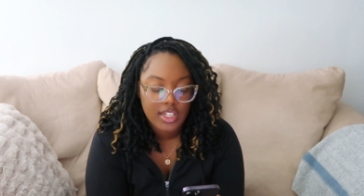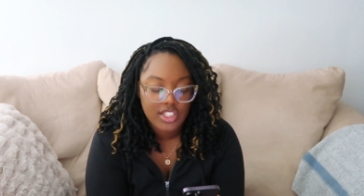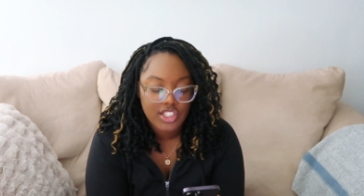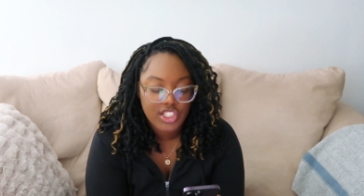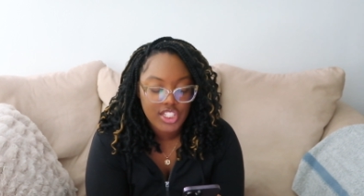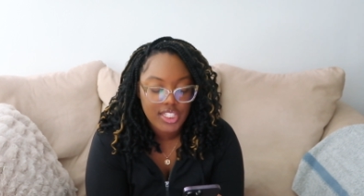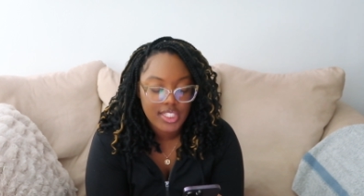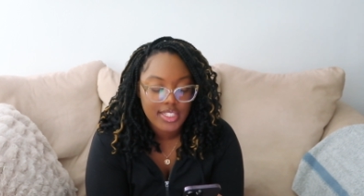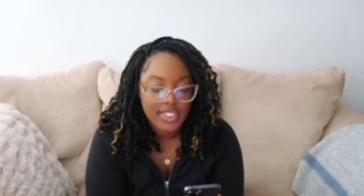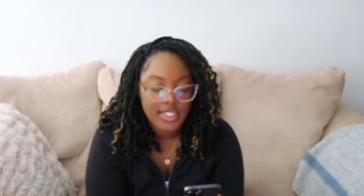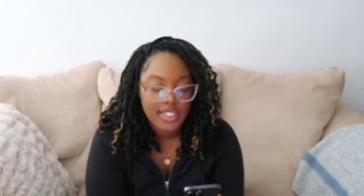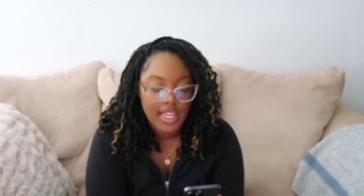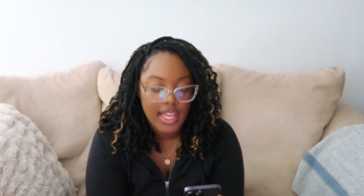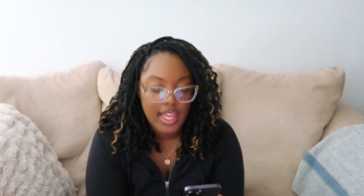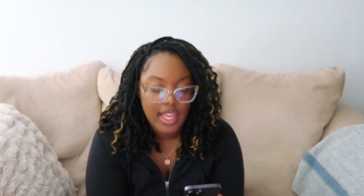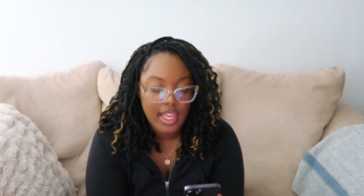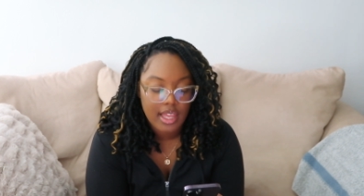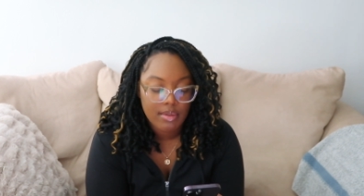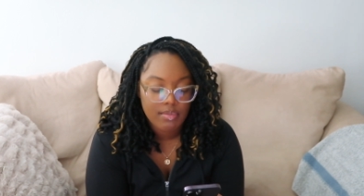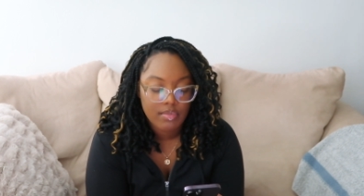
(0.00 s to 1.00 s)
Jesus
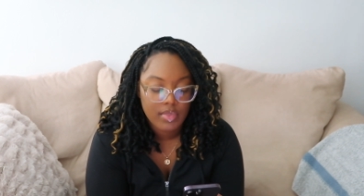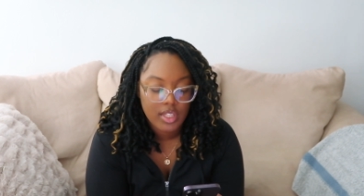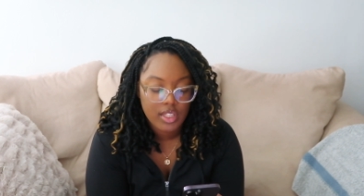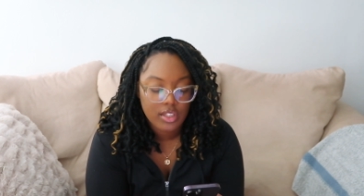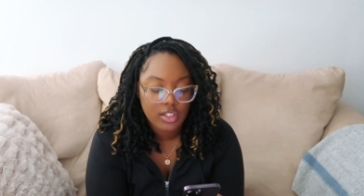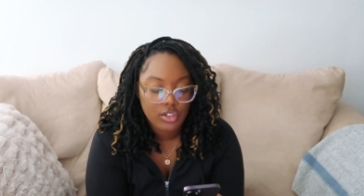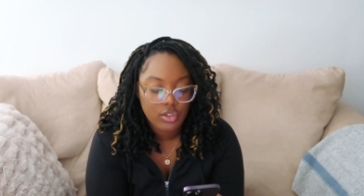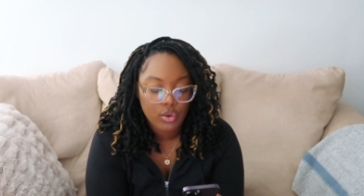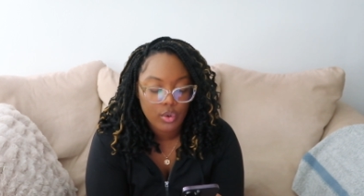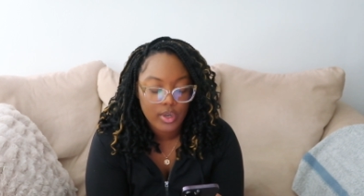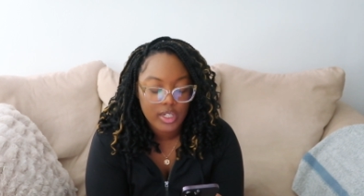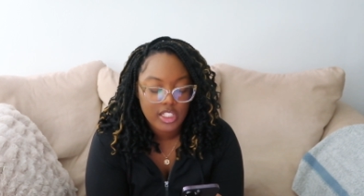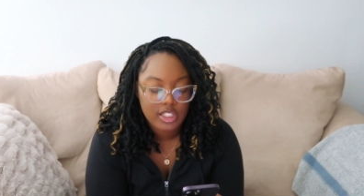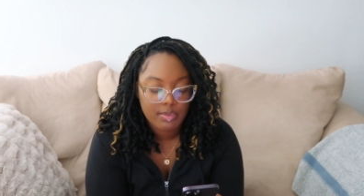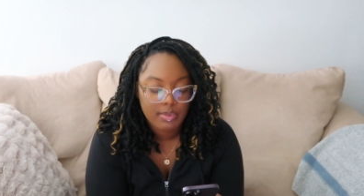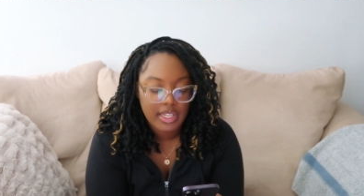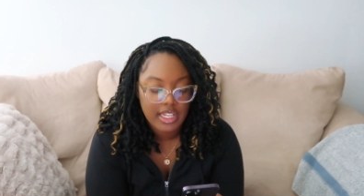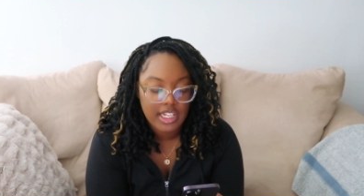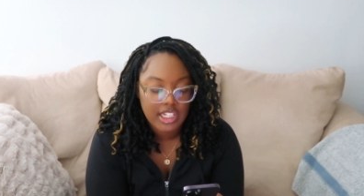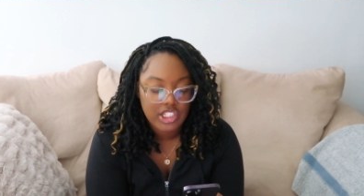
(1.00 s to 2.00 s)
came, the doors
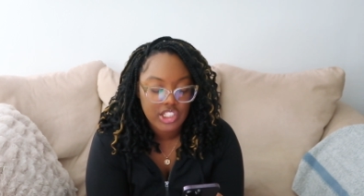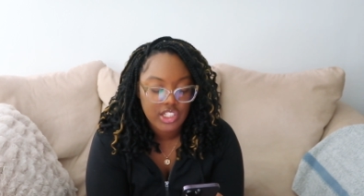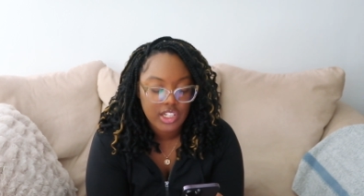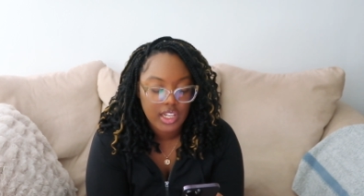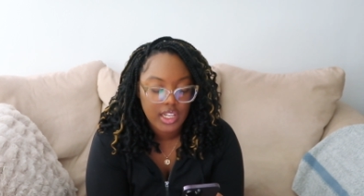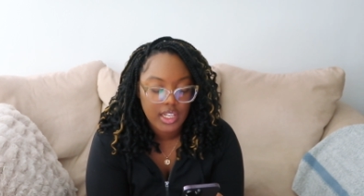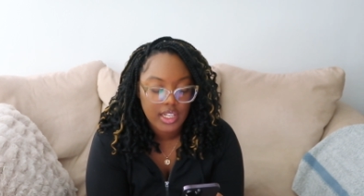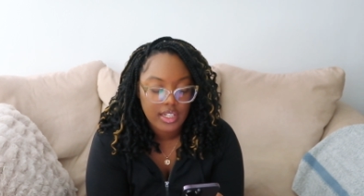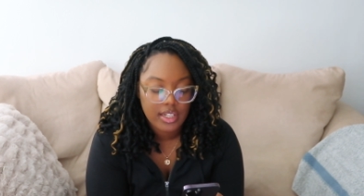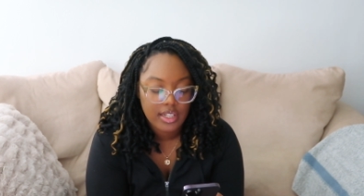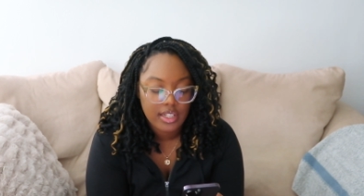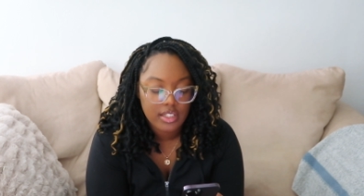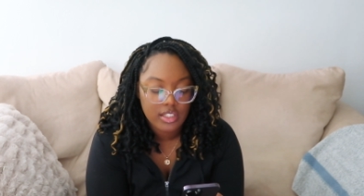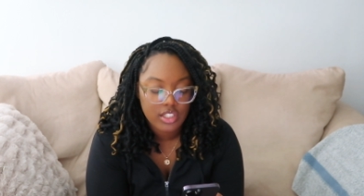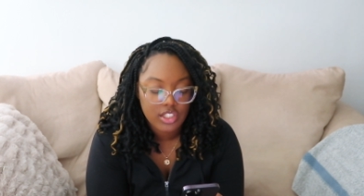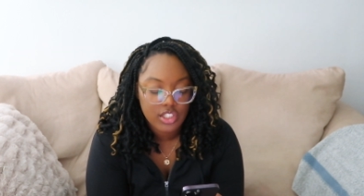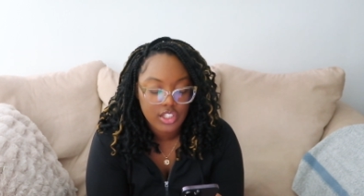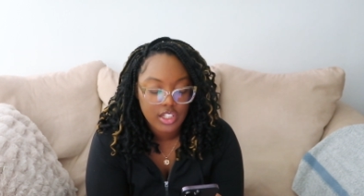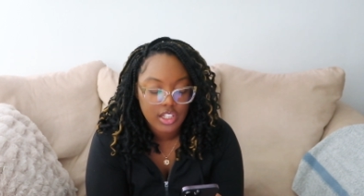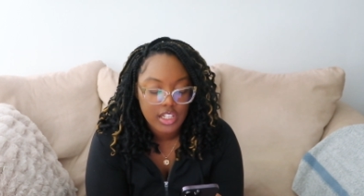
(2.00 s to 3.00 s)
being shut, and
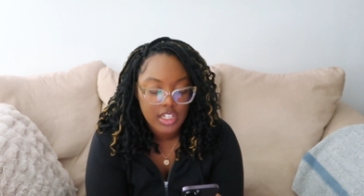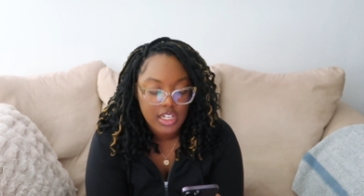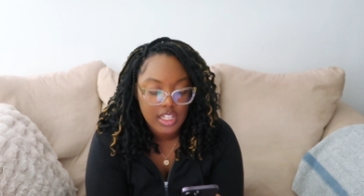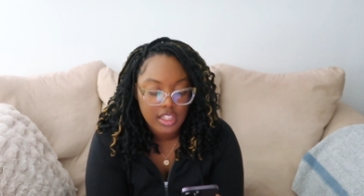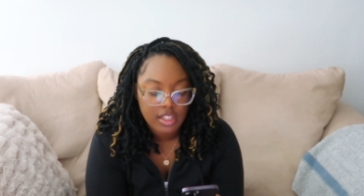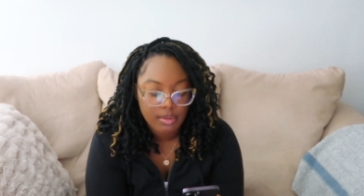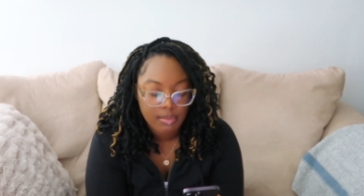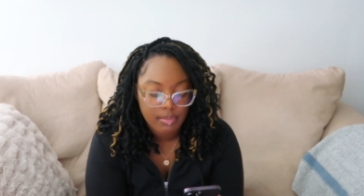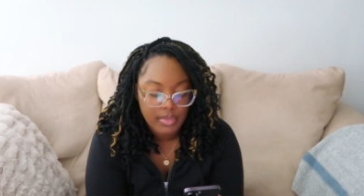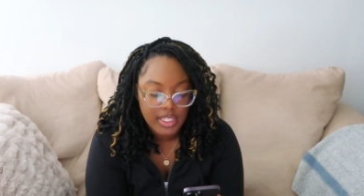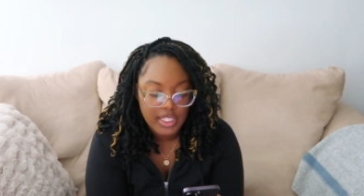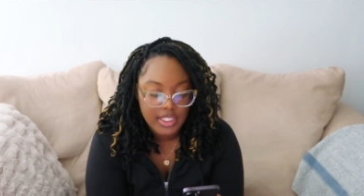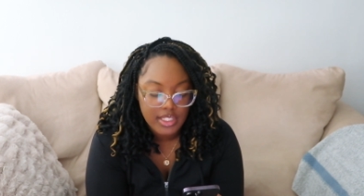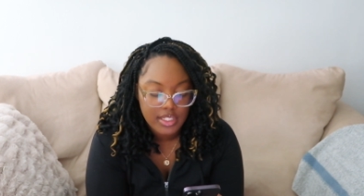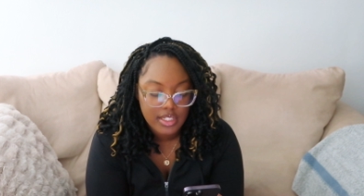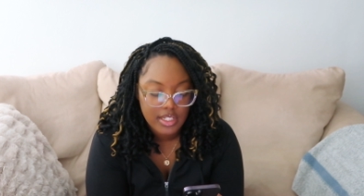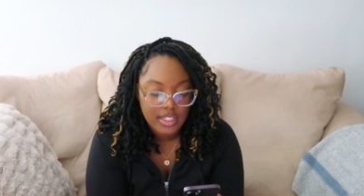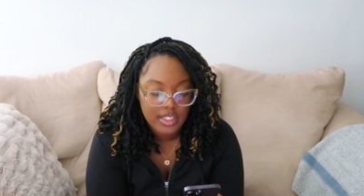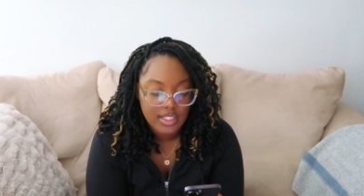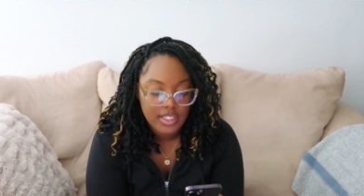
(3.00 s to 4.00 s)
stood in the
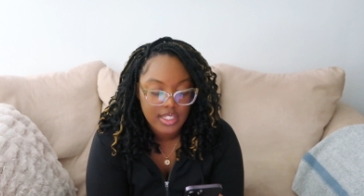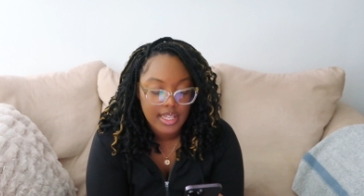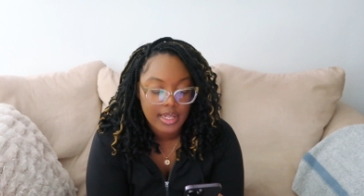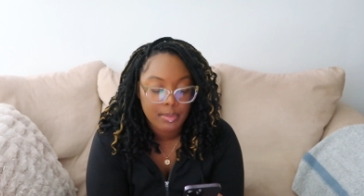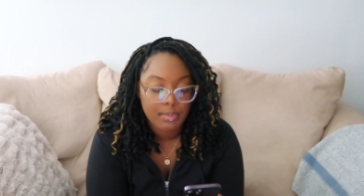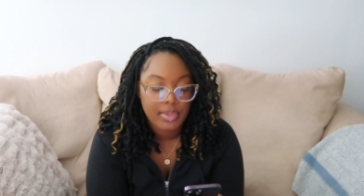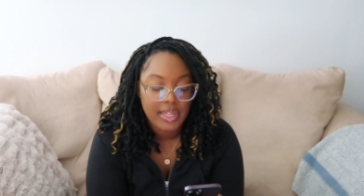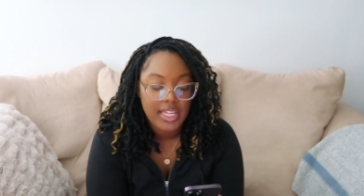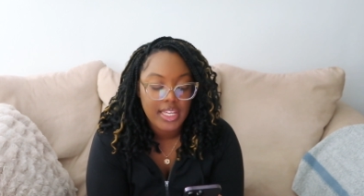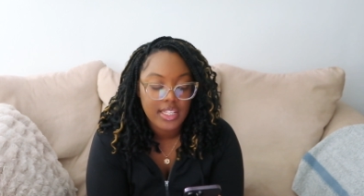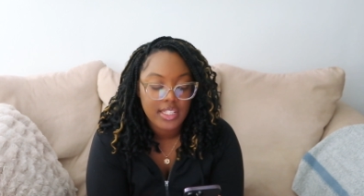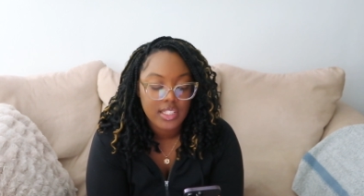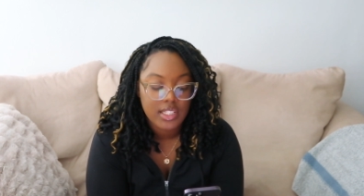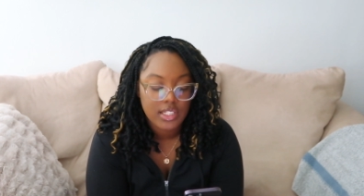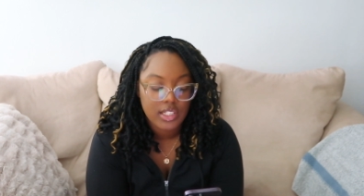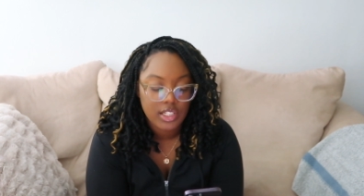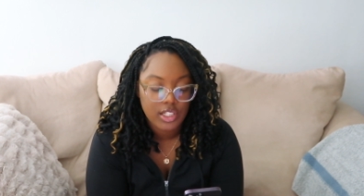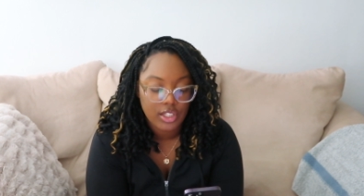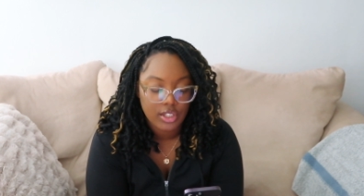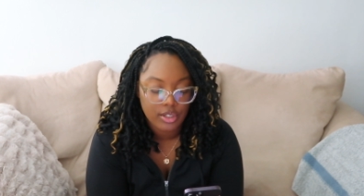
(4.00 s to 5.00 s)
midst and said, Peace
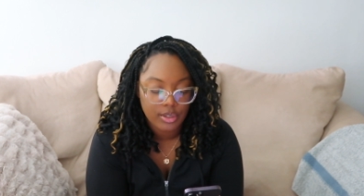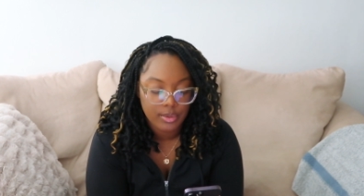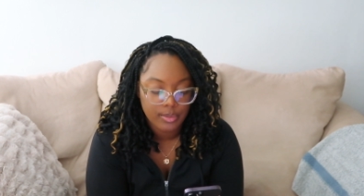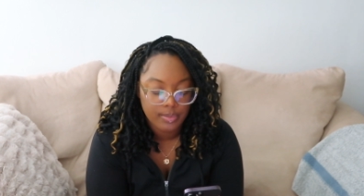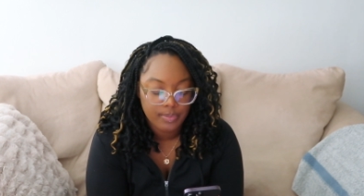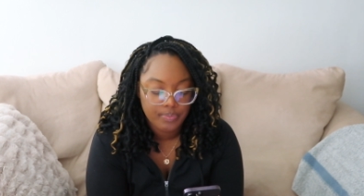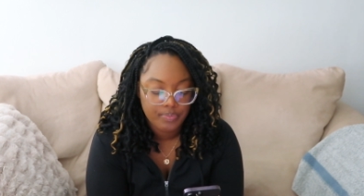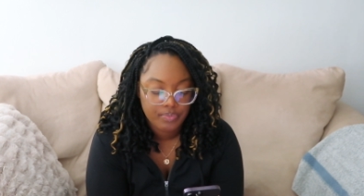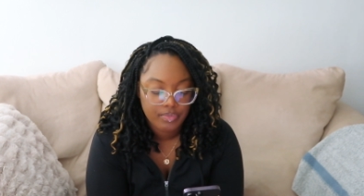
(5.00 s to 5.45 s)
to you.